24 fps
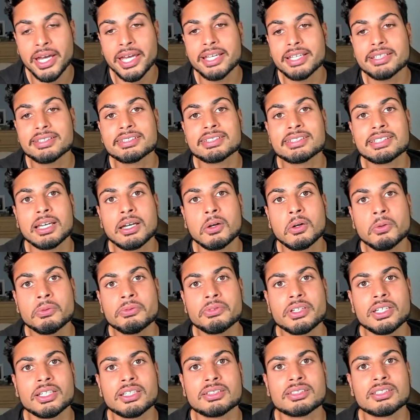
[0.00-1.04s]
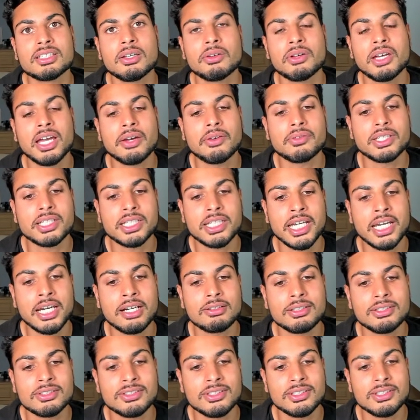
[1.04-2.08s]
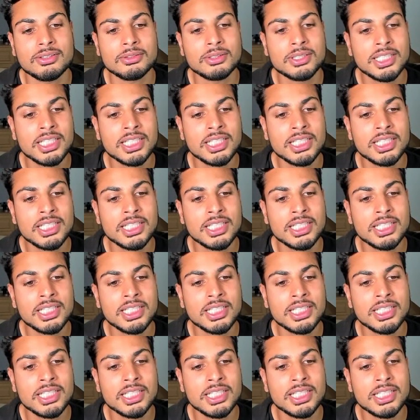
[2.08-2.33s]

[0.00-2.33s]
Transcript: itself instead of having a carousel.